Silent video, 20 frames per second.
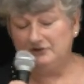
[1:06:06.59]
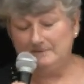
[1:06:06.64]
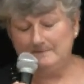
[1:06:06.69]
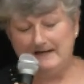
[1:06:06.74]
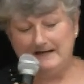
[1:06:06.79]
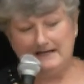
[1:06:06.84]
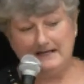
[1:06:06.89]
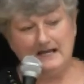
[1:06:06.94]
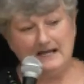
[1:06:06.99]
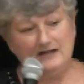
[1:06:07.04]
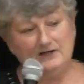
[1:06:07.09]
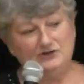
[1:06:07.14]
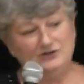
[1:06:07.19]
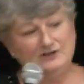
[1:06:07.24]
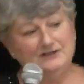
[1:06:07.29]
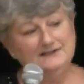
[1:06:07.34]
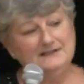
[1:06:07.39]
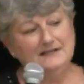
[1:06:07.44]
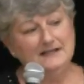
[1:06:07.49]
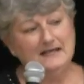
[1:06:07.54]
your
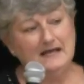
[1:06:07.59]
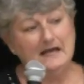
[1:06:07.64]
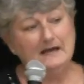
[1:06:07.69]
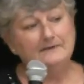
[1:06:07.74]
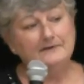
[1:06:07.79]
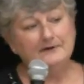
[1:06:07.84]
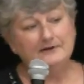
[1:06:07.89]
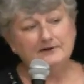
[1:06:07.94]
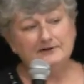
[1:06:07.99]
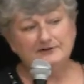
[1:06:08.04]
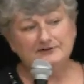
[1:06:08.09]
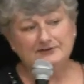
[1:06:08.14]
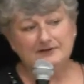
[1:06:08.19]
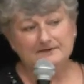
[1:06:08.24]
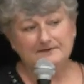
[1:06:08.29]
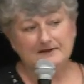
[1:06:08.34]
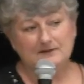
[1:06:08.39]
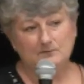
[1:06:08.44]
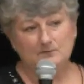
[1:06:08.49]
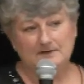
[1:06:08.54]
medication together so
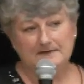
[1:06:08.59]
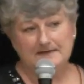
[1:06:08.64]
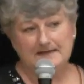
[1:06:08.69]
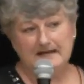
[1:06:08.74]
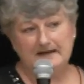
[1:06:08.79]
that when